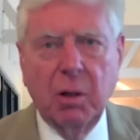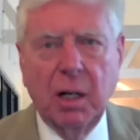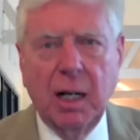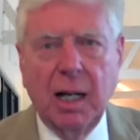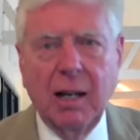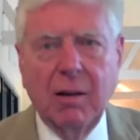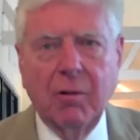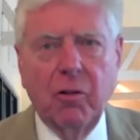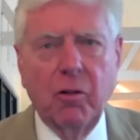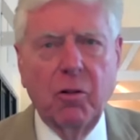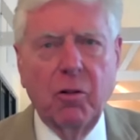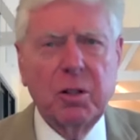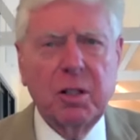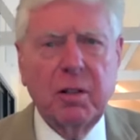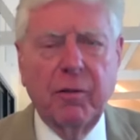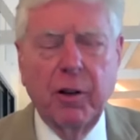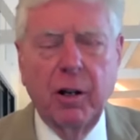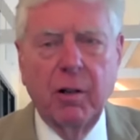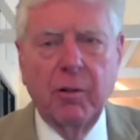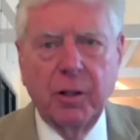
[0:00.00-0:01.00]
Well, I
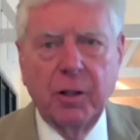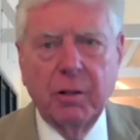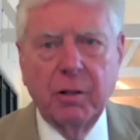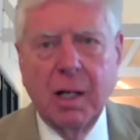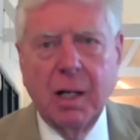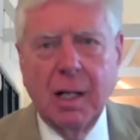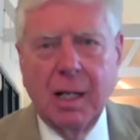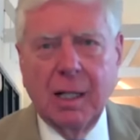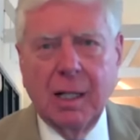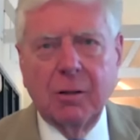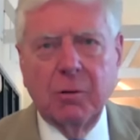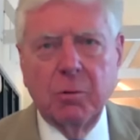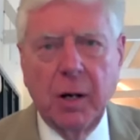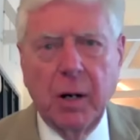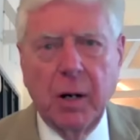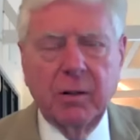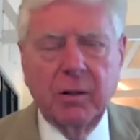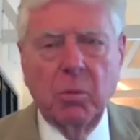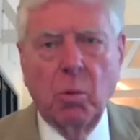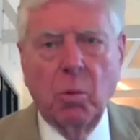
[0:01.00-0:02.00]
always felt that
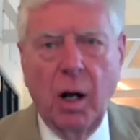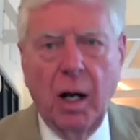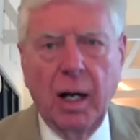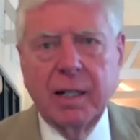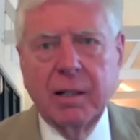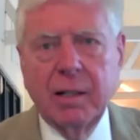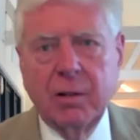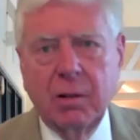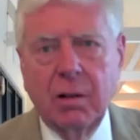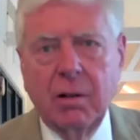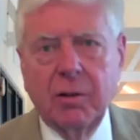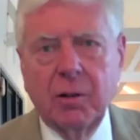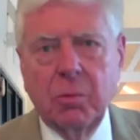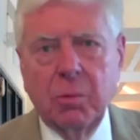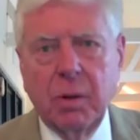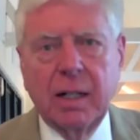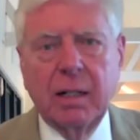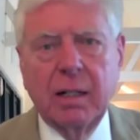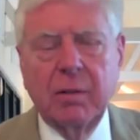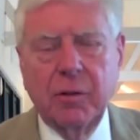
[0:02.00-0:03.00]
red and white, you know,
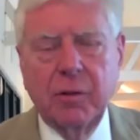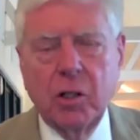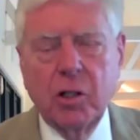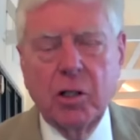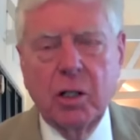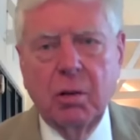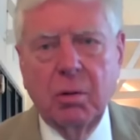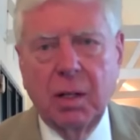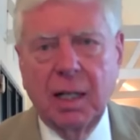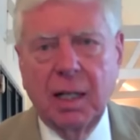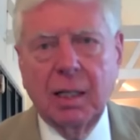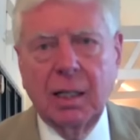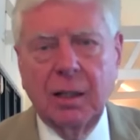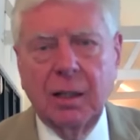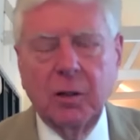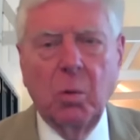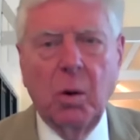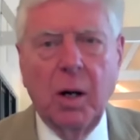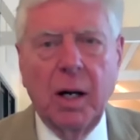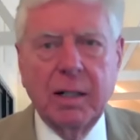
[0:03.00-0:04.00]
the red of the tunic
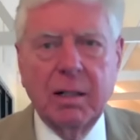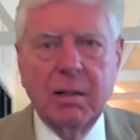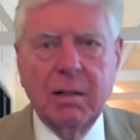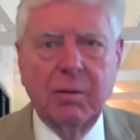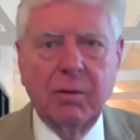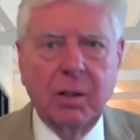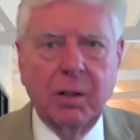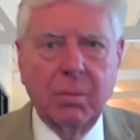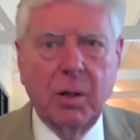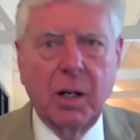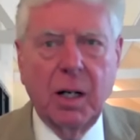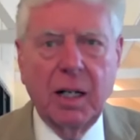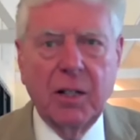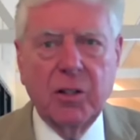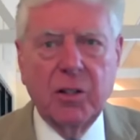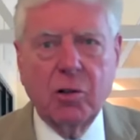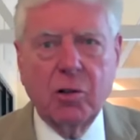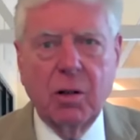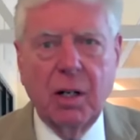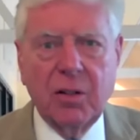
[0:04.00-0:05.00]
and the white of the
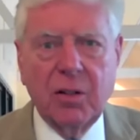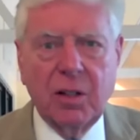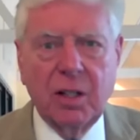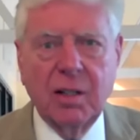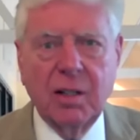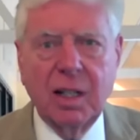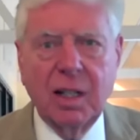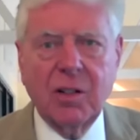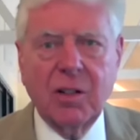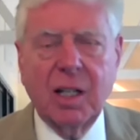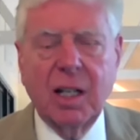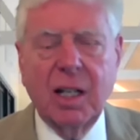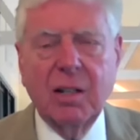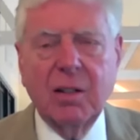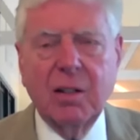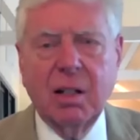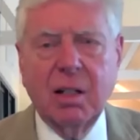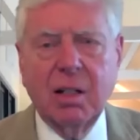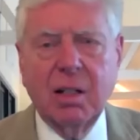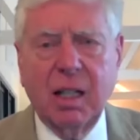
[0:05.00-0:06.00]
bride's dress, in this
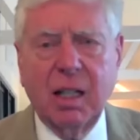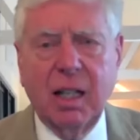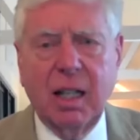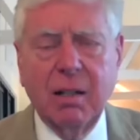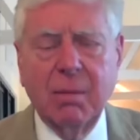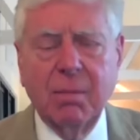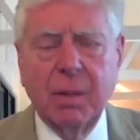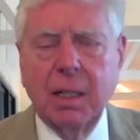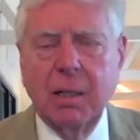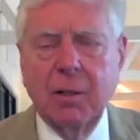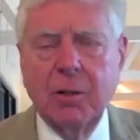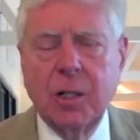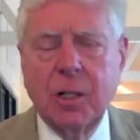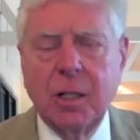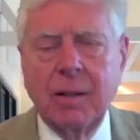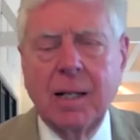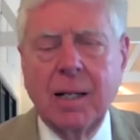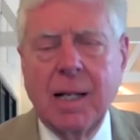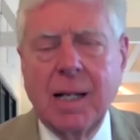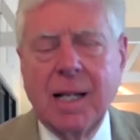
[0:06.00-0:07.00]
case, Kate
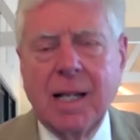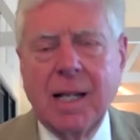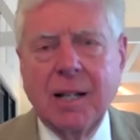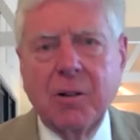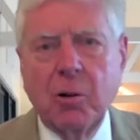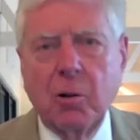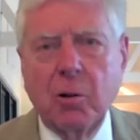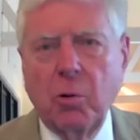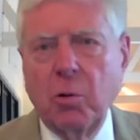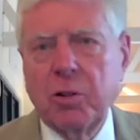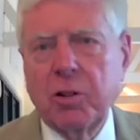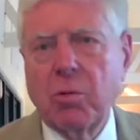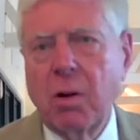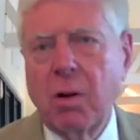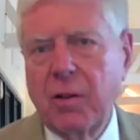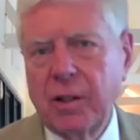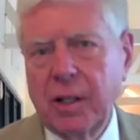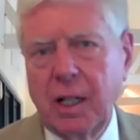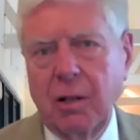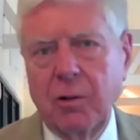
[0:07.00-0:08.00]
Middleton, always
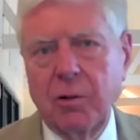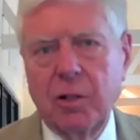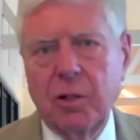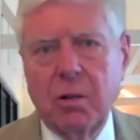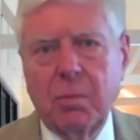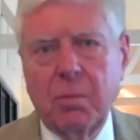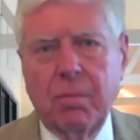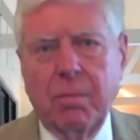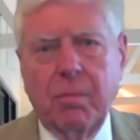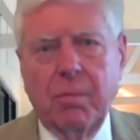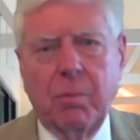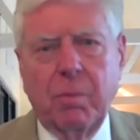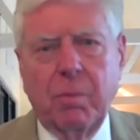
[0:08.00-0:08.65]
rather goes to